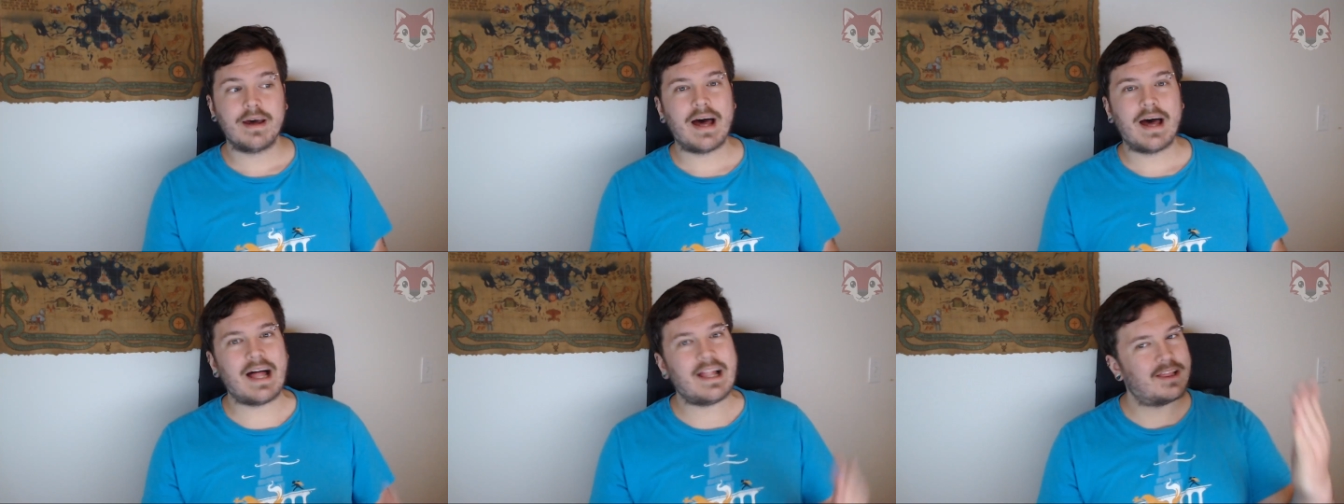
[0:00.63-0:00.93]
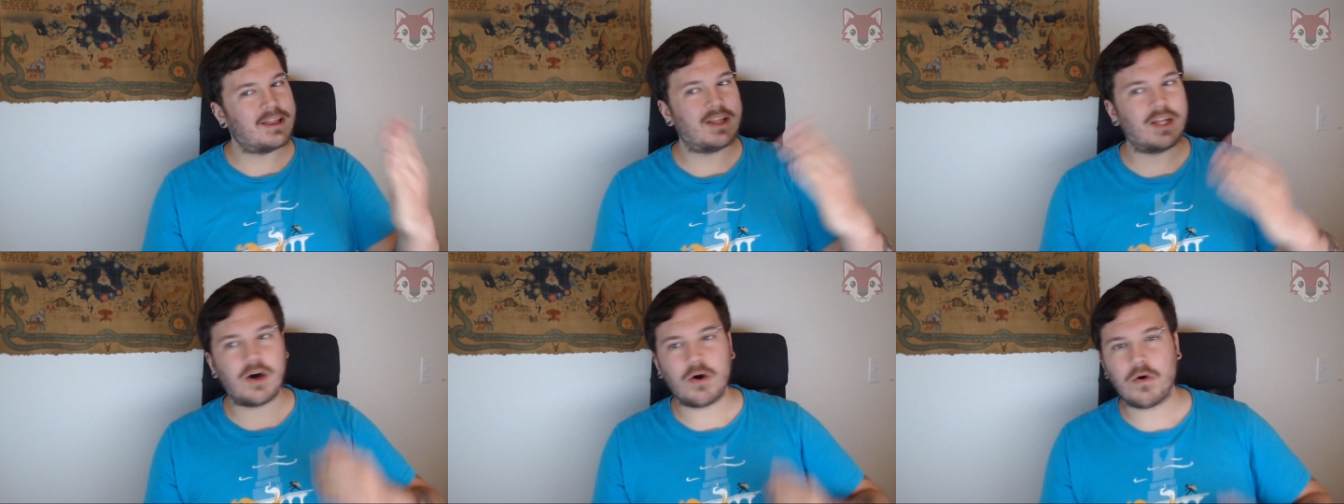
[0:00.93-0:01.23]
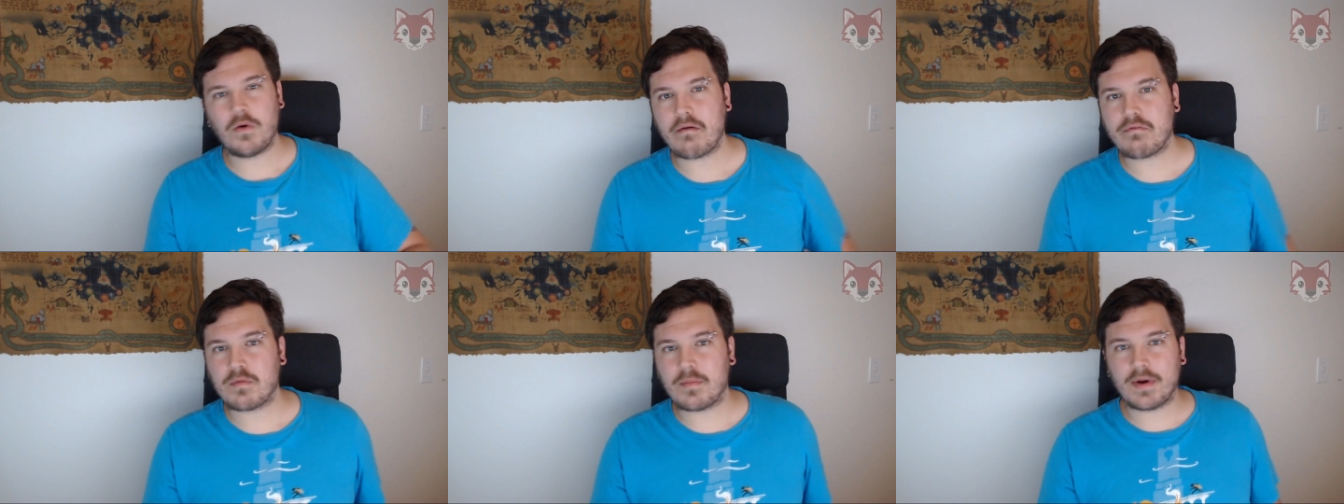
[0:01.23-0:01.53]

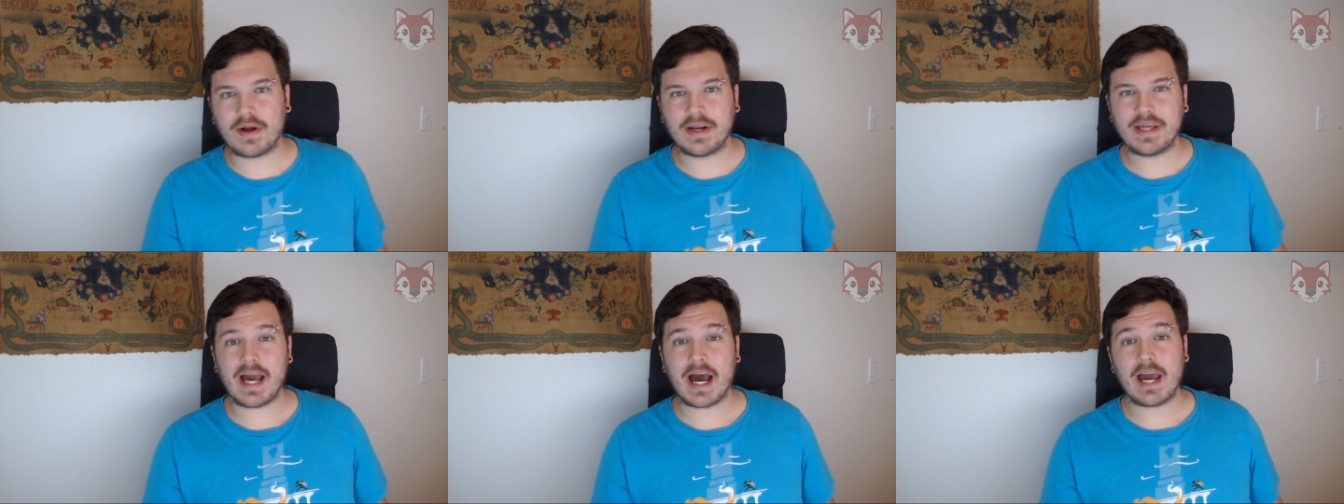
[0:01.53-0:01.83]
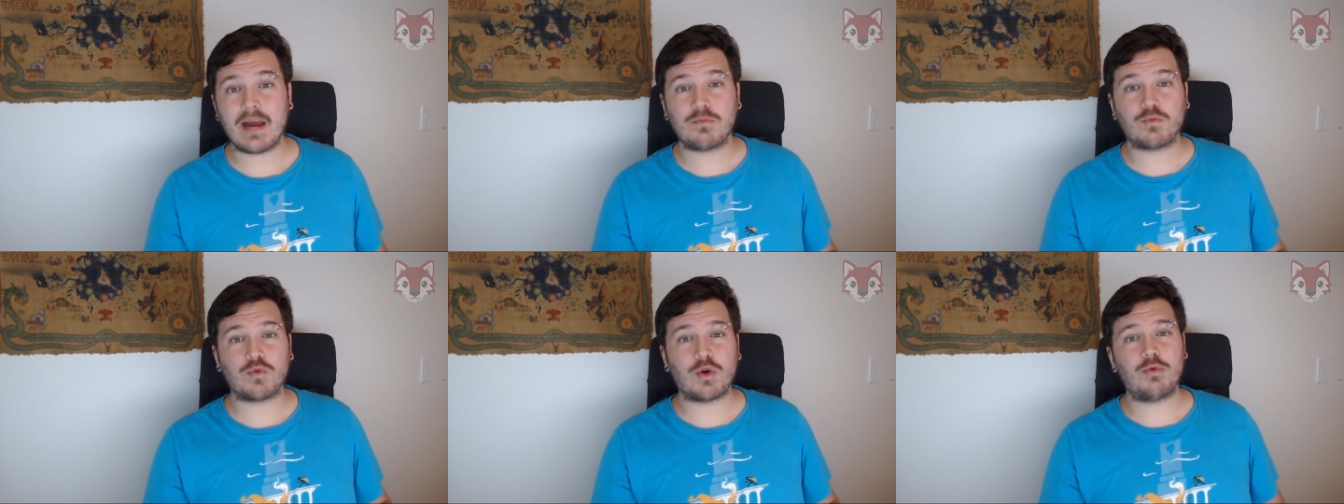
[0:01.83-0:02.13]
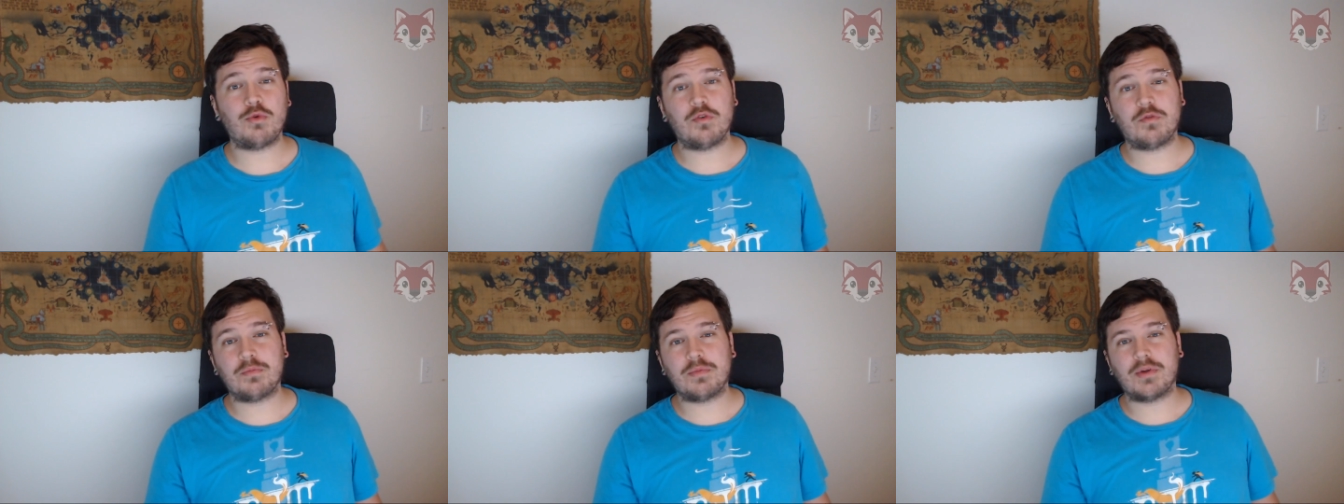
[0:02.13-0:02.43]
Hello everybody, I am
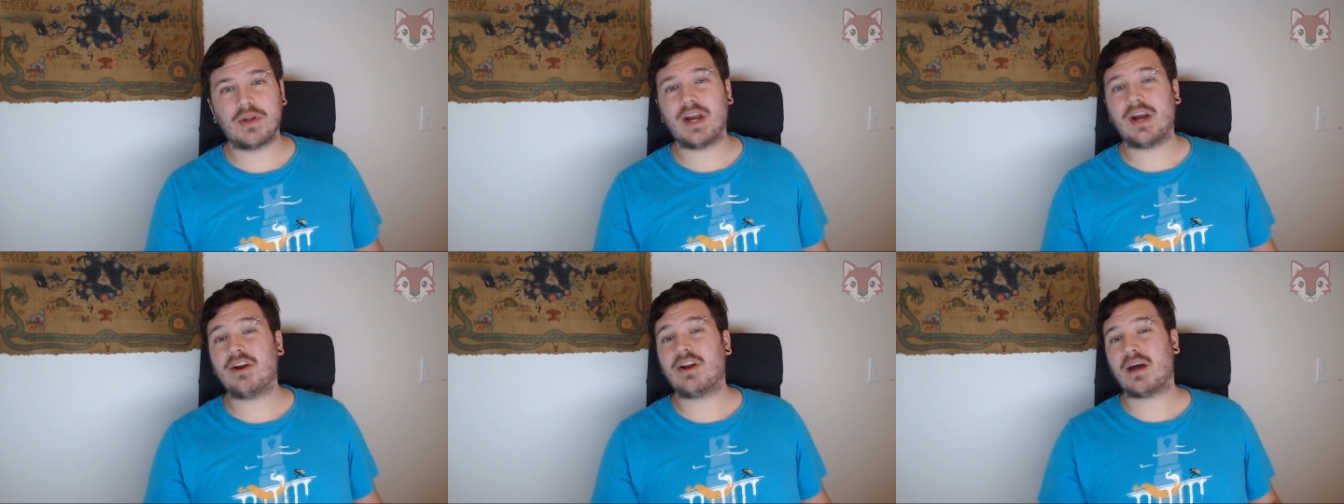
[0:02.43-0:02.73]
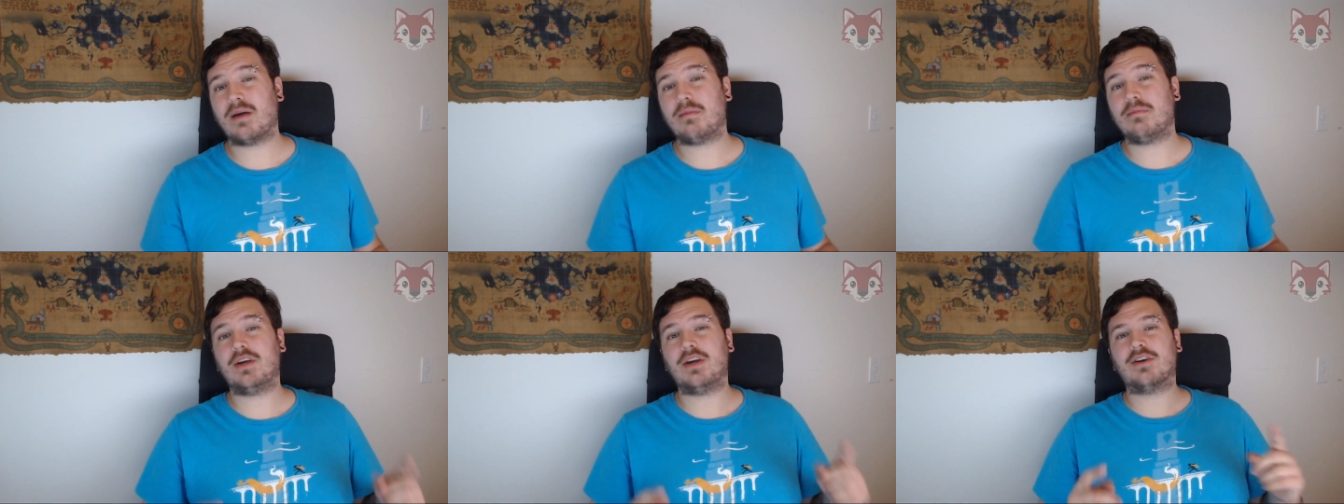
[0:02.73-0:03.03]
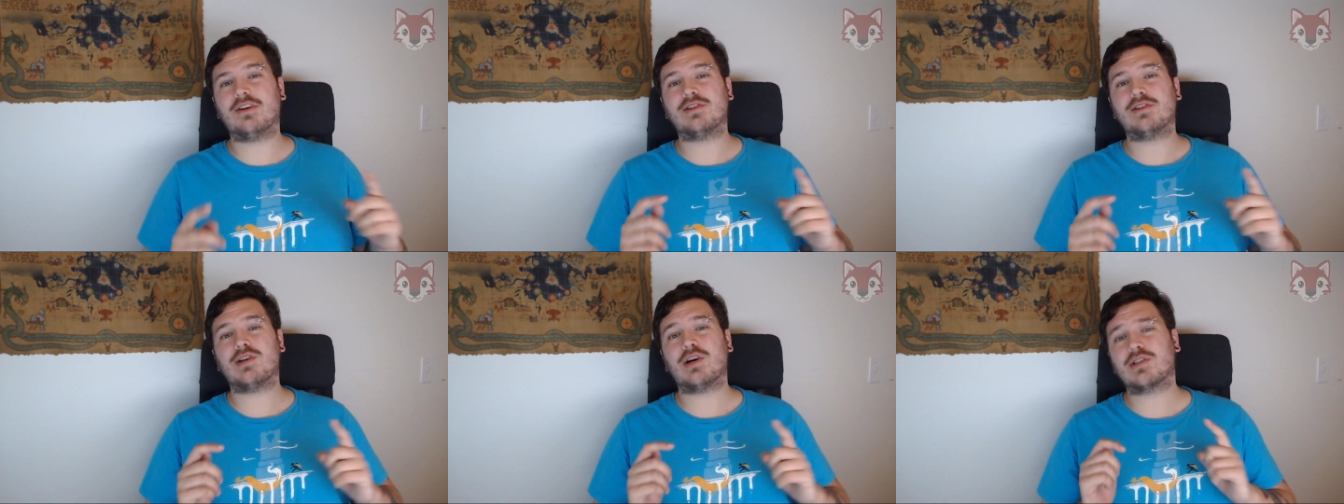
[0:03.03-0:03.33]
Red Wolf Player and I'm
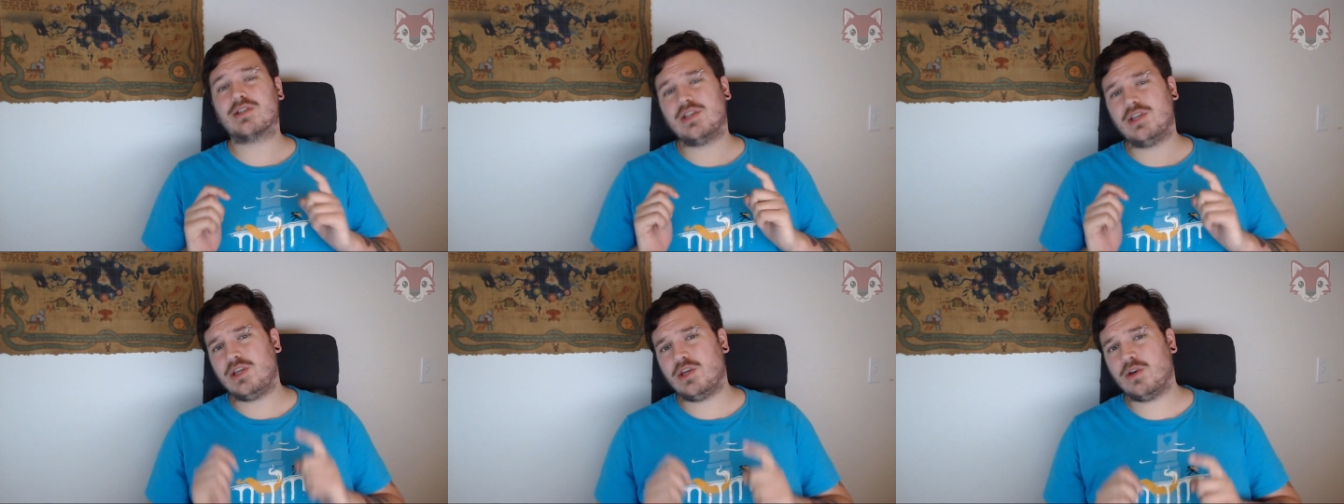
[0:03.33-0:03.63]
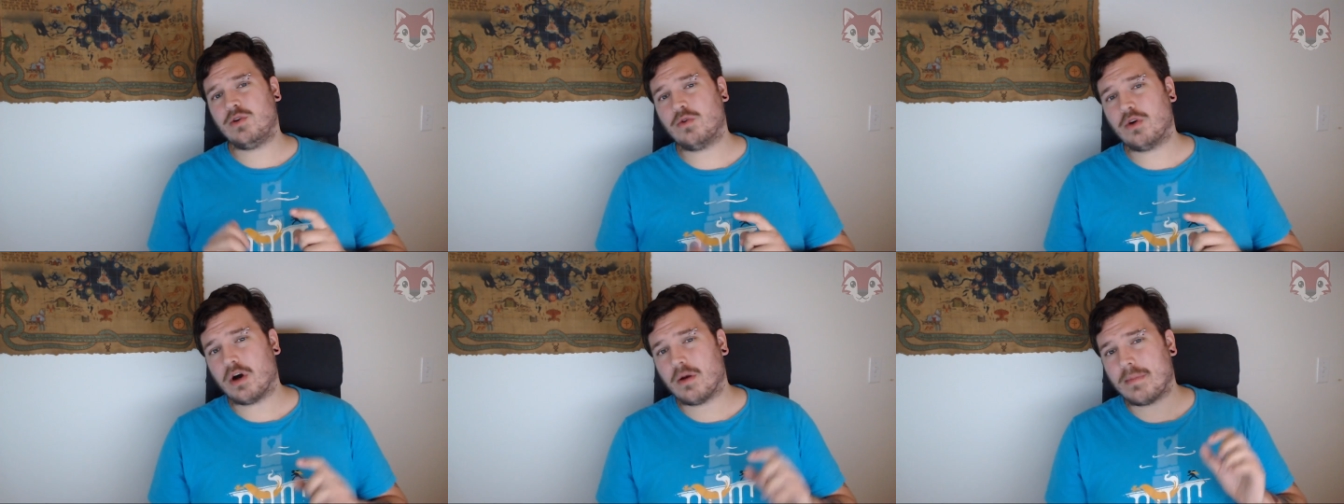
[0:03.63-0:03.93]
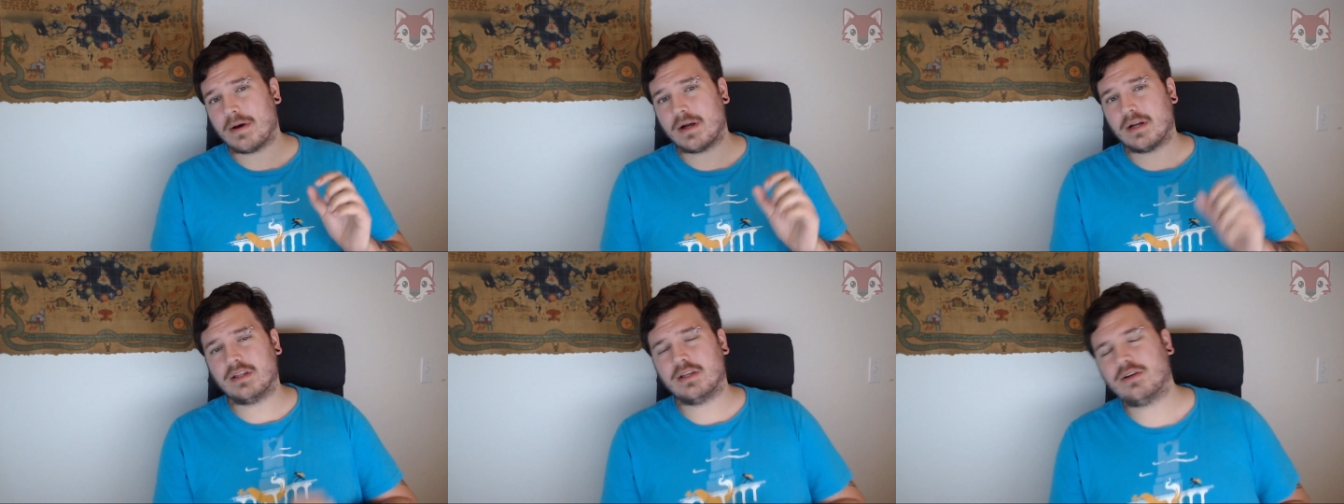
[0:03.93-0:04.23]
here to talk to you
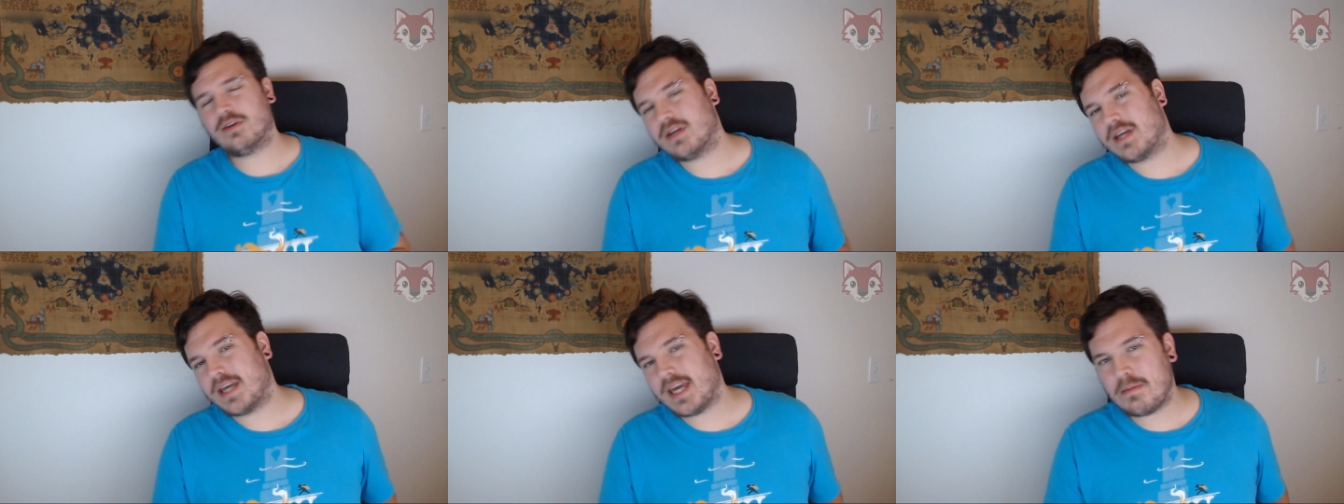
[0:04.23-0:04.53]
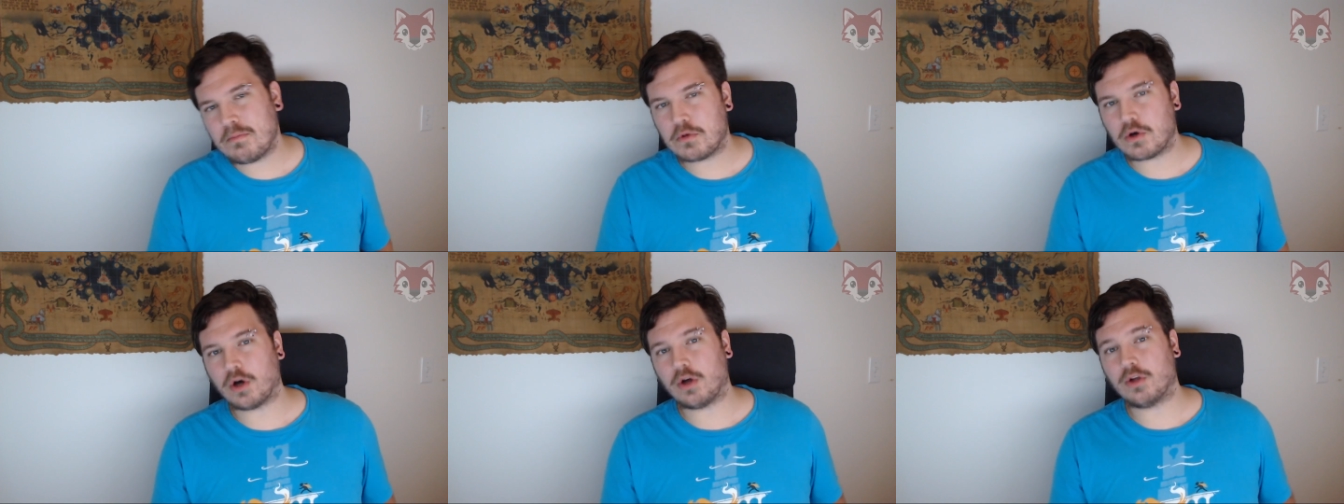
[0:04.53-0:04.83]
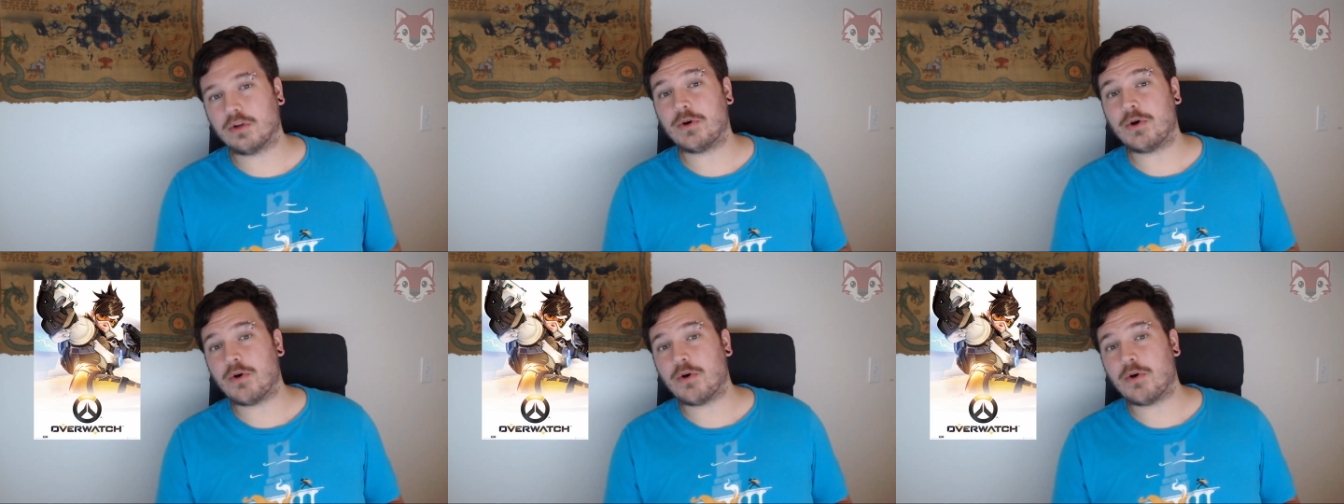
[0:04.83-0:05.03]
about a little game called